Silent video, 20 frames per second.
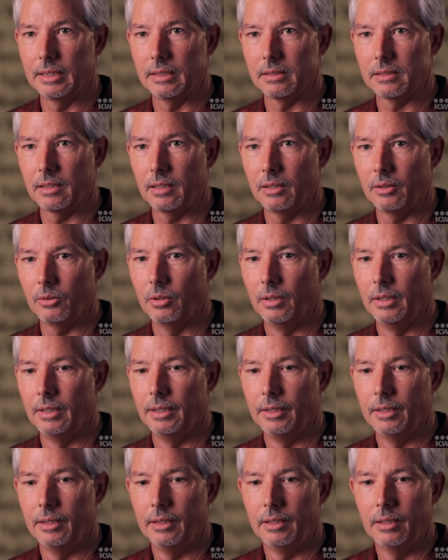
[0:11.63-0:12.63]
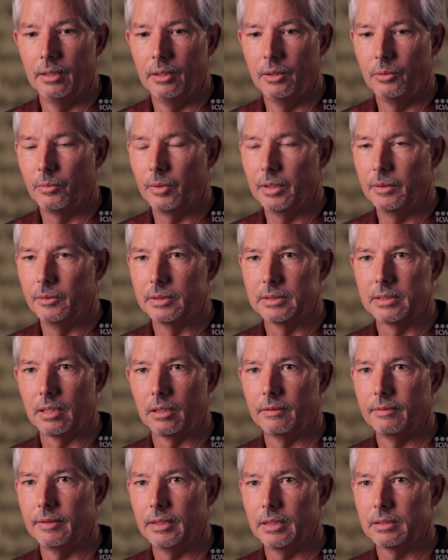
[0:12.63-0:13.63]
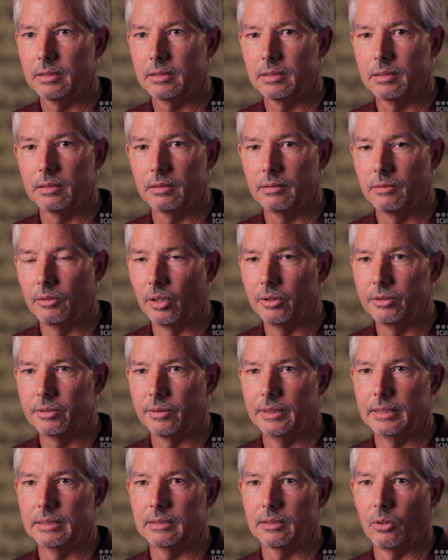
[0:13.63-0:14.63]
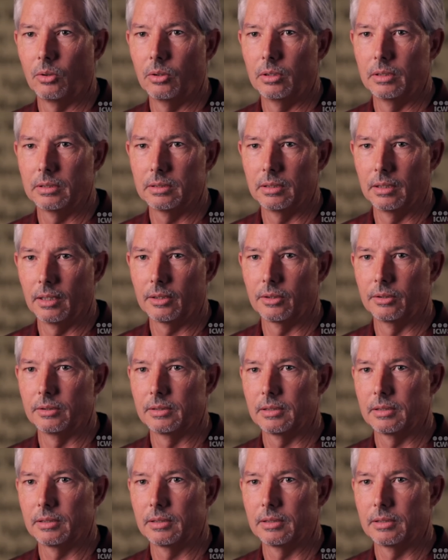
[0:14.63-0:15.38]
So we would service grocery stores, liquor